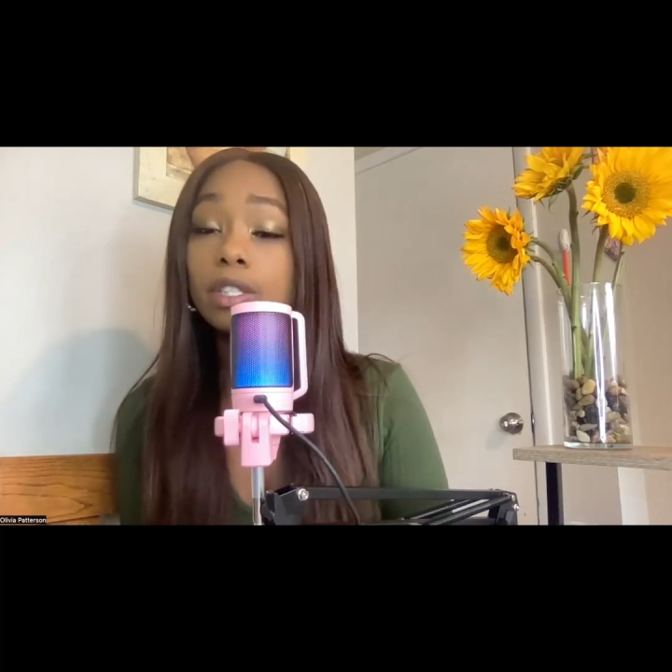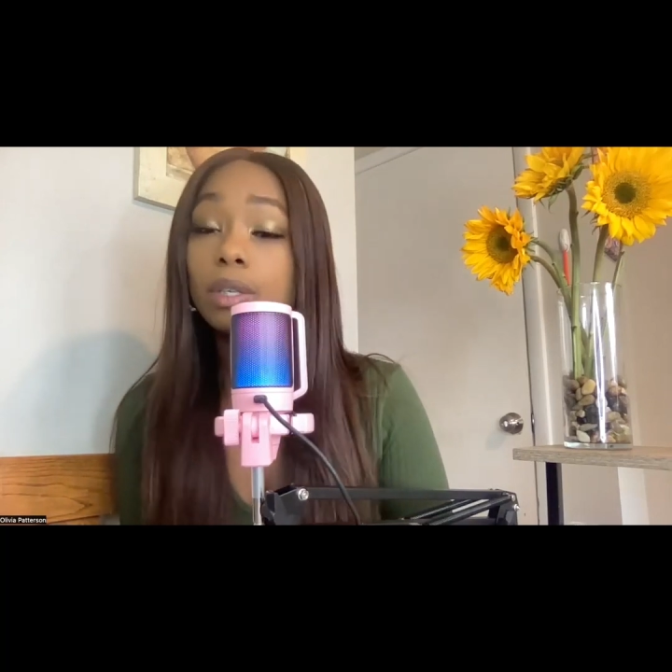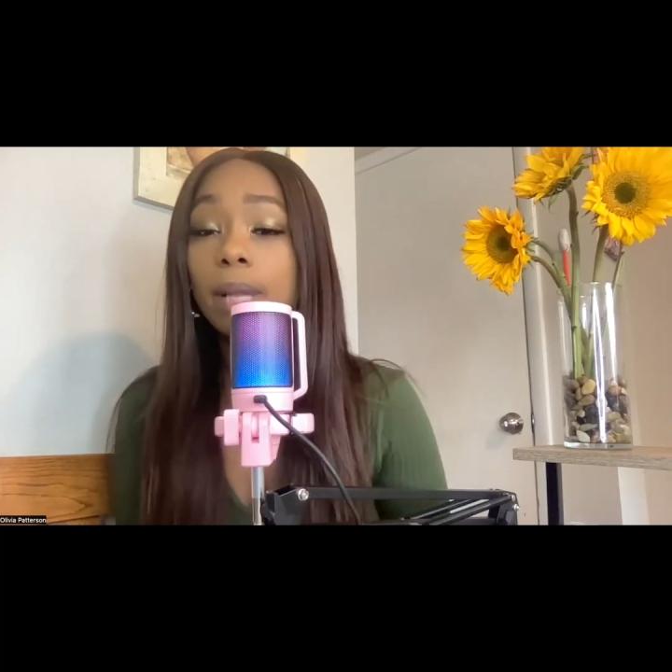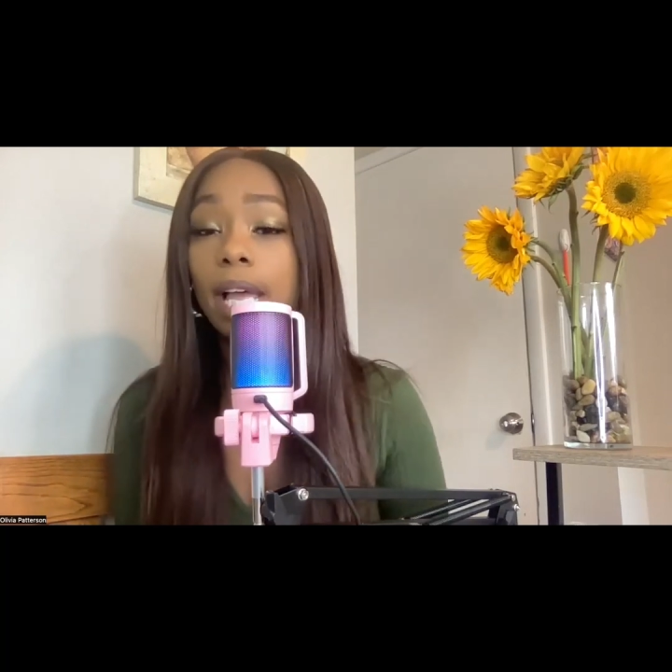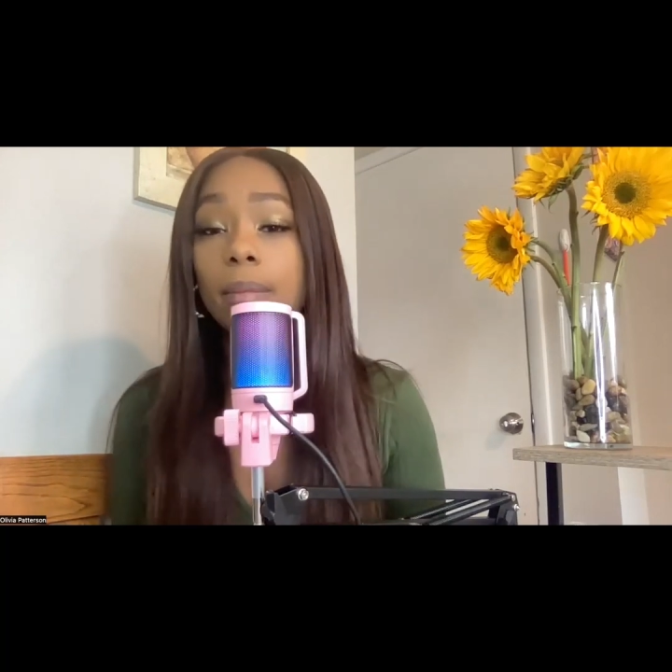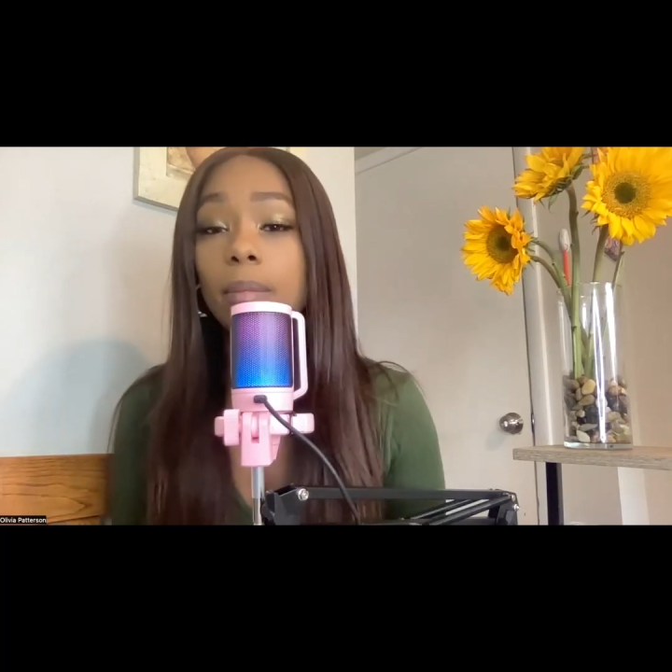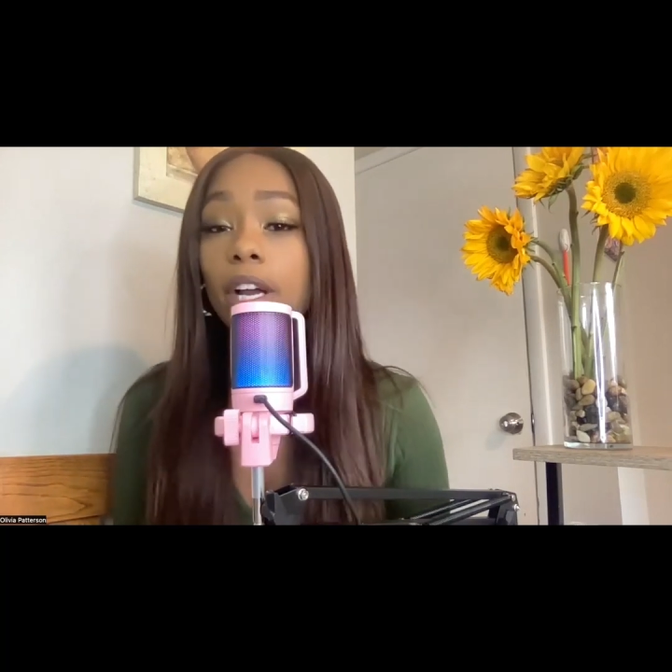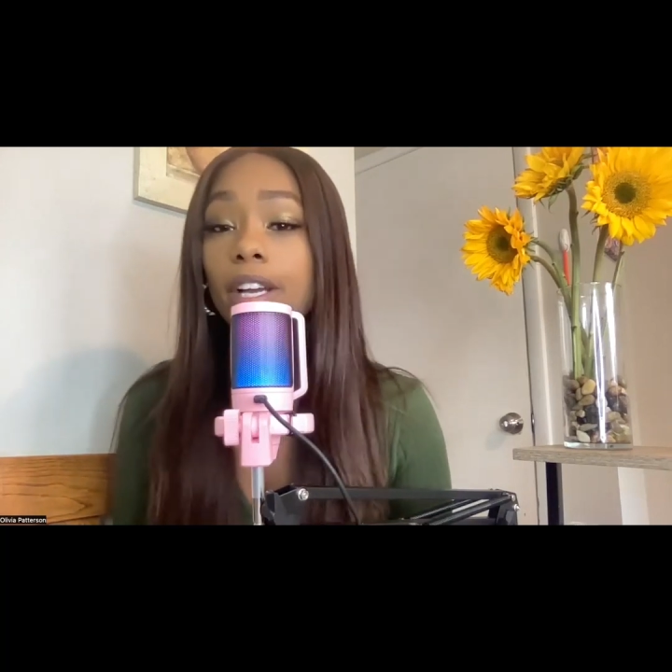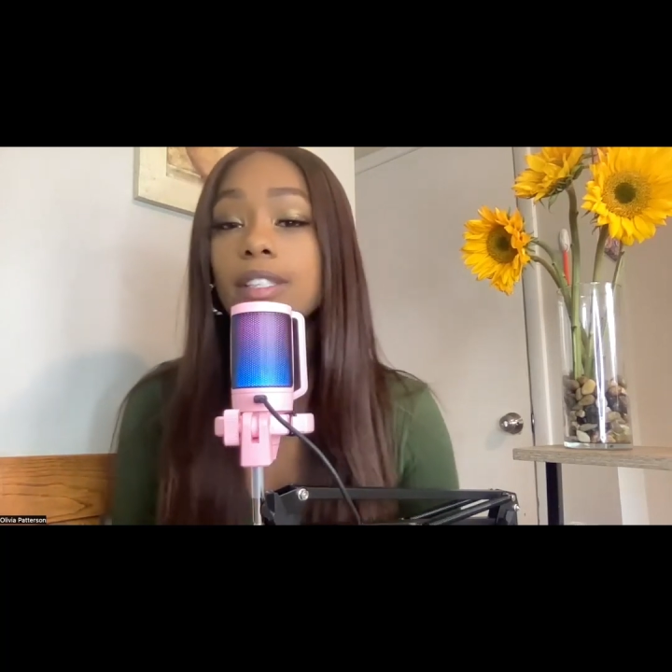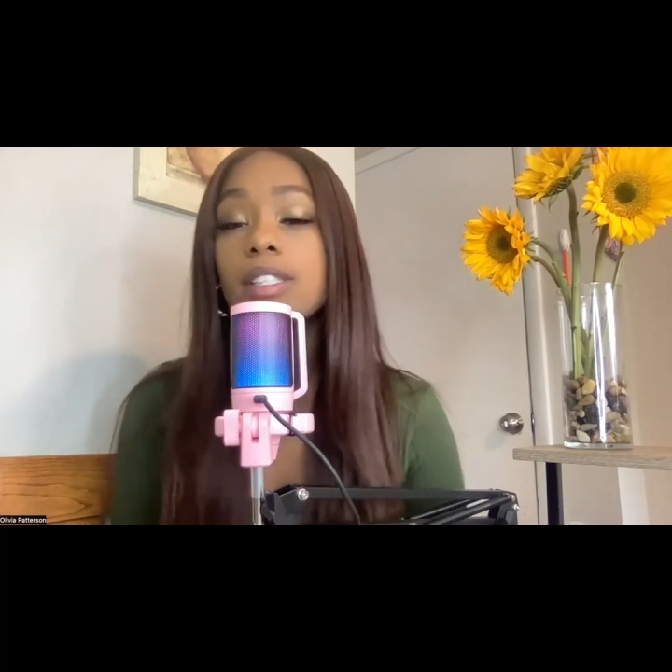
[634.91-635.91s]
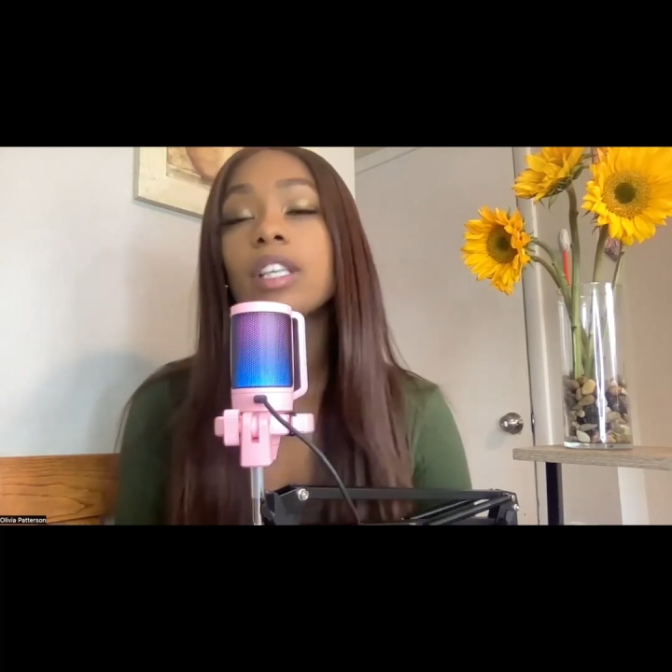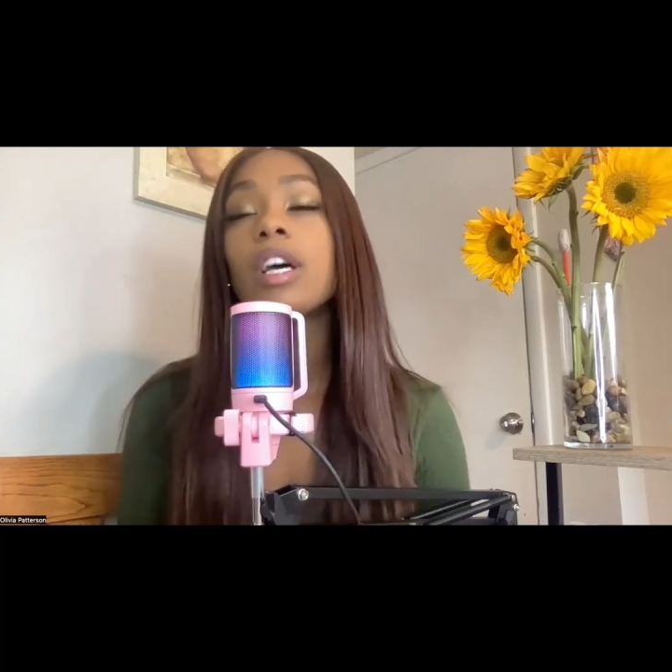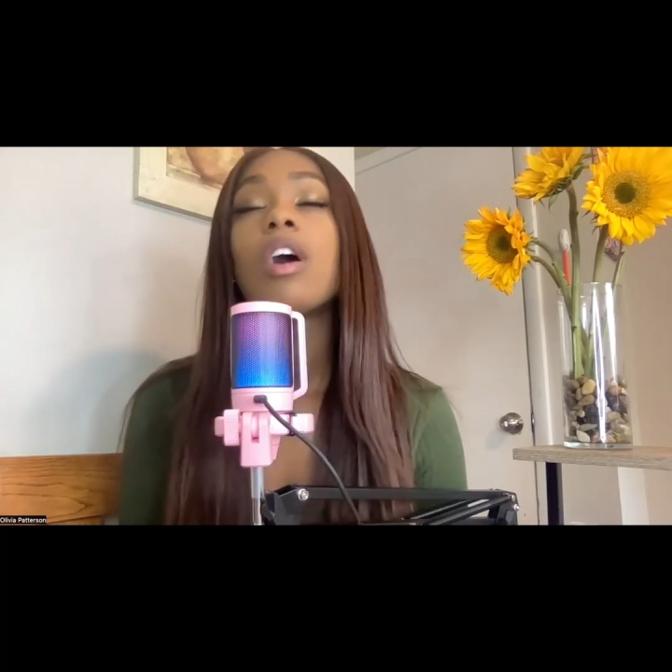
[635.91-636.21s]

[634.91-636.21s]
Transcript: into black marks,